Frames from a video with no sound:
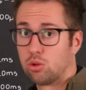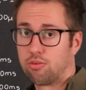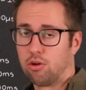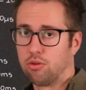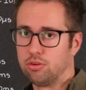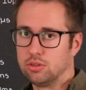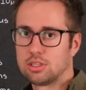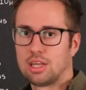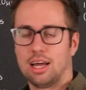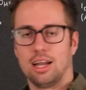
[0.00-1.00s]
will flow through
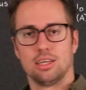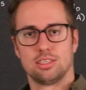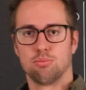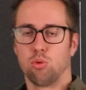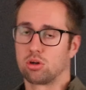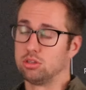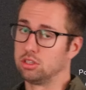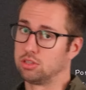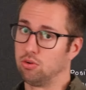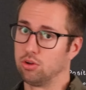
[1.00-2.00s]
it, and as more current
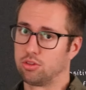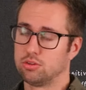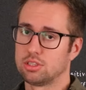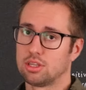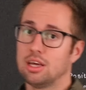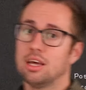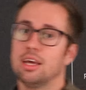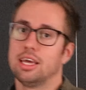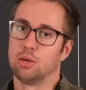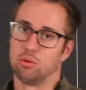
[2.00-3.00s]
is flowing through it,
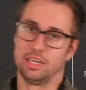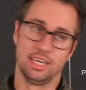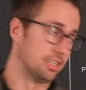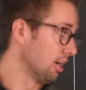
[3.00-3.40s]
it will heat